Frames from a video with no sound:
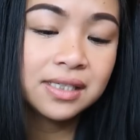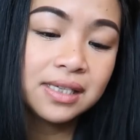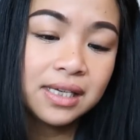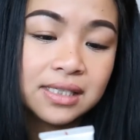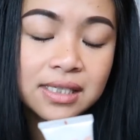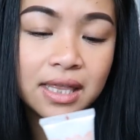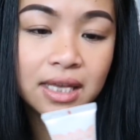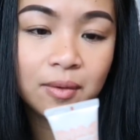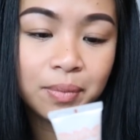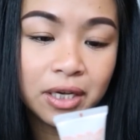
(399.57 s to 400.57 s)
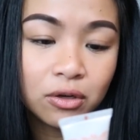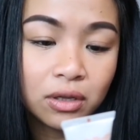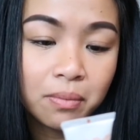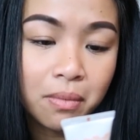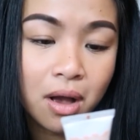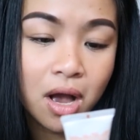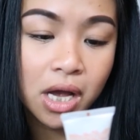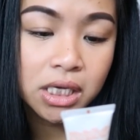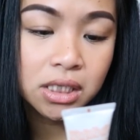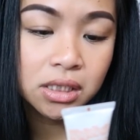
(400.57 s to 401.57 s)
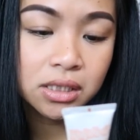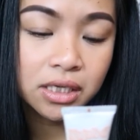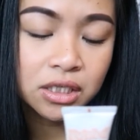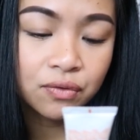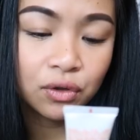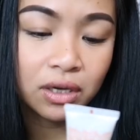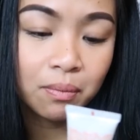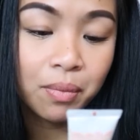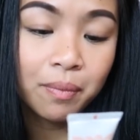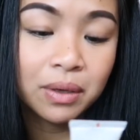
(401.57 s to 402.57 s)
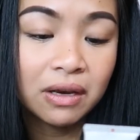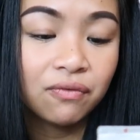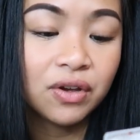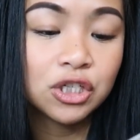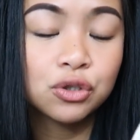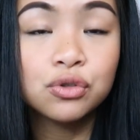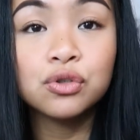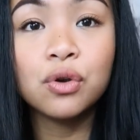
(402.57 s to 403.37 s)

This is the Peter Lamas Exfoliant Pumpkin Facial